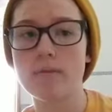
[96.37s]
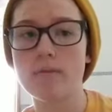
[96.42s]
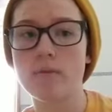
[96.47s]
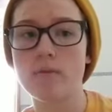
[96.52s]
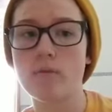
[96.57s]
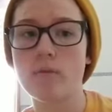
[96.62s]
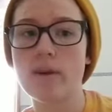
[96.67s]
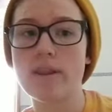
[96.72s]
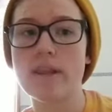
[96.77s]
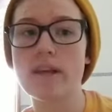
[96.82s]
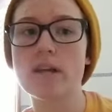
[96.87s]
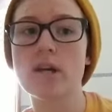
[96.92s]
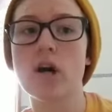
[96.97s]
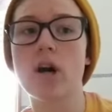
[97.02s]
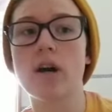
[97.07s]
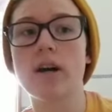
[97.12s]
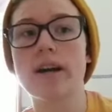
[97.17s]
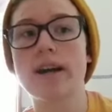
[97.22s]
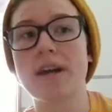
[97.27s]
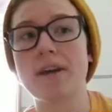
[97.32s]
when they
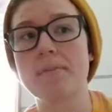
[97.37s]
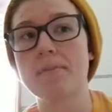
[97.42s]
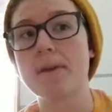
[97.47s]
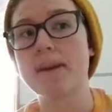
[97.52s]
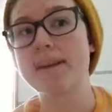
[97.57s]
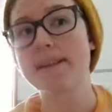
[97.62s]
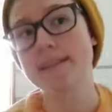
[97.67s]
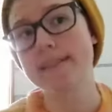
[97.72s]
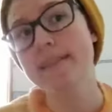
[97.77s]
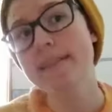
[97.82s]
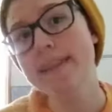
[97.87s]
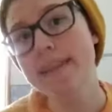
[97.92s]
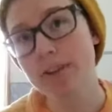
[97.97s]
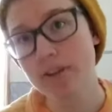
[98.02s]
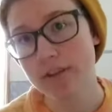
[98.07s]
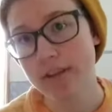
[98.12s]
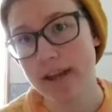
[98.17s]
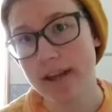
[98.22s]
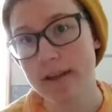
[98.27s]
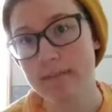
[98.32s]
call him his
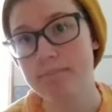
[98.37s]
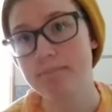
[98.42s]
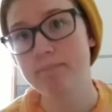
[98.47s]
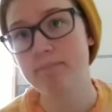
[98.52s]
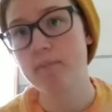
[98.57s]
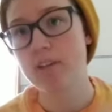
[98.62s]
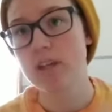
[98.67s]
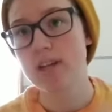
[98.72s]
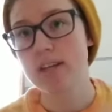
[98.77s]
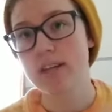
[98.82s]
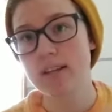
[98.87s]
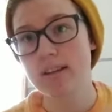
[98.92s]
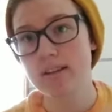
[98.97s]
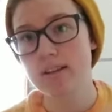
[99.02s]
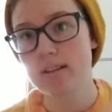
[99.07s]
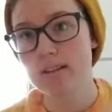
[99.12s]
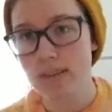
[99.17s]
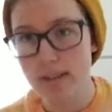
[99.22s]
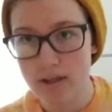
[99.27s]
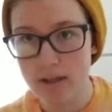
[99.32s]
legal name,
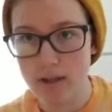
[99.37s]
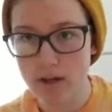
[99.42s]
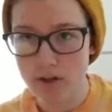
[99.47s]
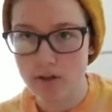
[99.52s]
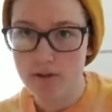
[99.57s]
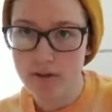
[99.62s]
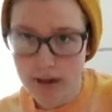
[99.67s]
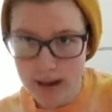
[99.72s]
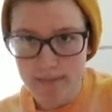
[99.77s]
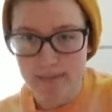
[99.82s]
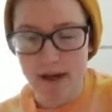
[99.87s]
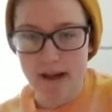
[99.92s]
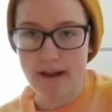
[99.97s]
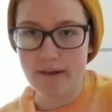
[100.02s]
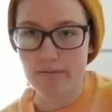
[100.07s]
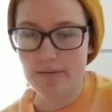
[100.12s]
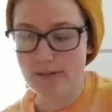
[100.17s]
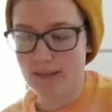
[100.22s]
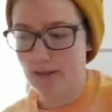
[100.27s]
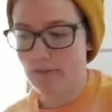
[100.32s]
the name that
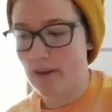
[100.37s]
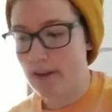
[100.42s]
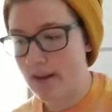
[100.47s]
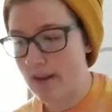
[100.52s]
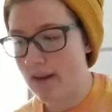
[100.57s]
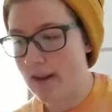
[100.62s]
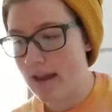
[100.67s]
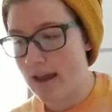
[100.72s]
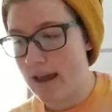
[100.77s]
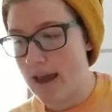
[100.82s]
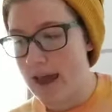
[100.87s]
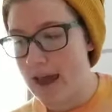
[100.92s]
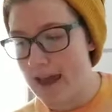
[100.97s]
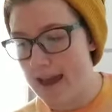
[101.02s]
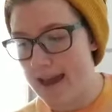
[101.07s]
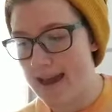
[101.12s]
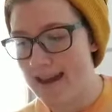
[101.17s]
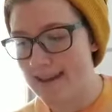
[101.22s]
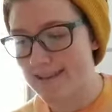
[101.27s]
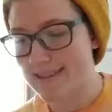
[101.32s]
he was given
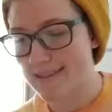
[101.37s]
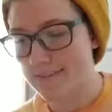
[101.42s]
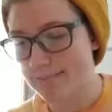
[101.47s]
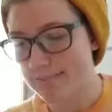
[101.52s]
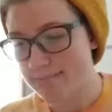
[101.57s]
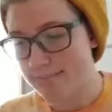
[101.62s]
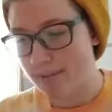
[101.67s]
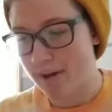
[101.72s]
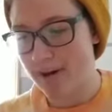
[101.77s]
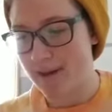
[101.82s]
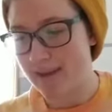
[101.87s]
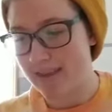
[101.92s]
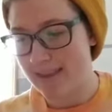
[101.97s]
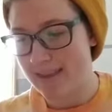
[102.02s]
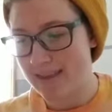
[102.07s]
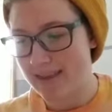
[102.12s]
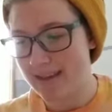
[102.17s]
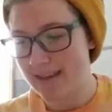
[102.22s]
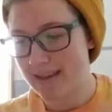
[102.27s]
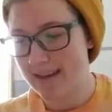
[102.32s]
at birth.
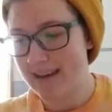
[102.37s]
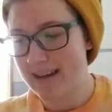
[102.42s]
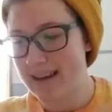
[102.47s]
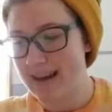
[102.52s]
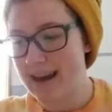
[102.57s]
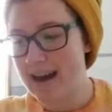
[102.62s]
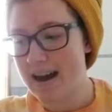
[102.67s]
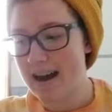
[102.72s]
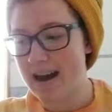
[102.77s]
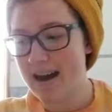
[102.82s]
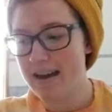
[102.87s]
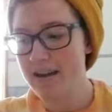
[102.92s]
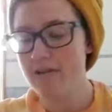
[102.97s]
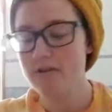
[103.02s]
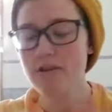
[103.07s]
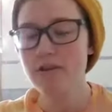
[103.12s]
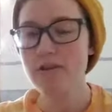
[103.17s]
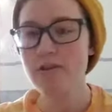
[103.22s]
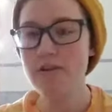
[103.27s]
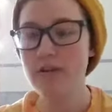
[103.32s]
I don't
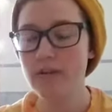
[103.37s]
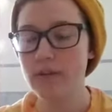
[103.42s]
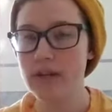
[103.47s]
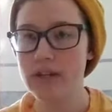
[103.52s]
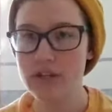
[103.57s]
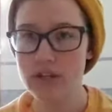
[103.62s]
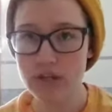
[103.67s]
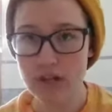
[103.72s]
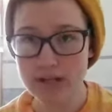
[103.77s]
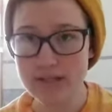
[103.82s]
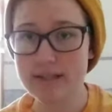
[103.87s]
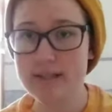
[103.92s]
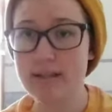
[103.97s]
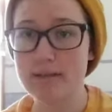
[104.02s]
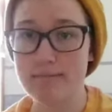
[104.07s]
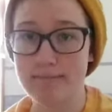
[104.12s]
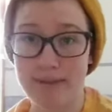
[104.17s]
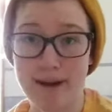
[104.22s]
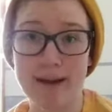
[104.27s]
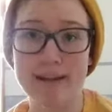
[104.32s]
know if it's just
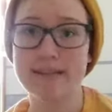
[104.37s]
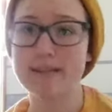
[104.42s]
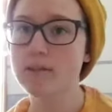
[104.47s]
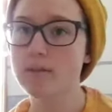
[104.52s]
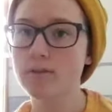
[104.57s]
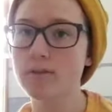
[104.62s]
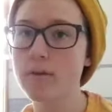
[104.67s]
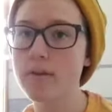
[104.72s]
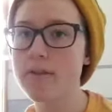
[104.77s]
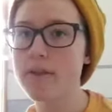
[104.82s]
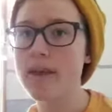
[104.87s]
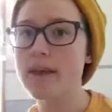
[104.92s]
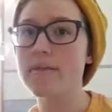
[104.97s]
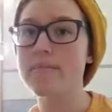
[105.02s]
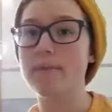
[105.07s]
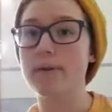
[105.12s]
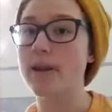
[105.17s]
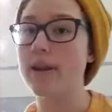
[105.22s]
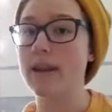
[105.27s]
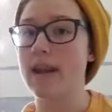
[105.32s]
a my school thing,
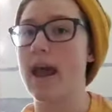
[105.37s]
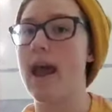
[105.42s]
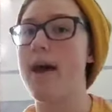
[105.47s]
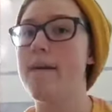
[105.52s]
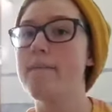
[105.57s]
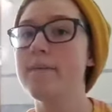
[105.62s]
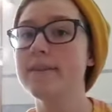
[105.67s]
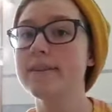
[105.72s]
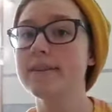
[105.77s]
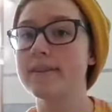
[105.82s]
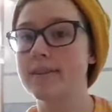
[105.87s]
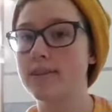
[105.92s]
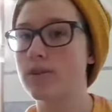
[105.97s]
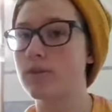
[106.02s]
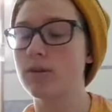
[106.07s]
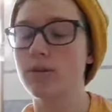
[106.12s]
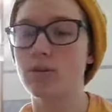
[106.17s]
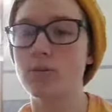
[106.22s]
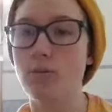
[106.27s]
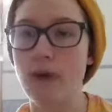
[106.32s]
but it happens
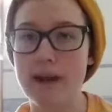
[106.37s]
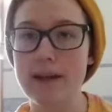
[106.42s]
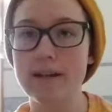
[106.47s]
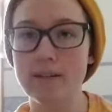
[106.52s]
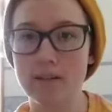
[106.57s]
quite a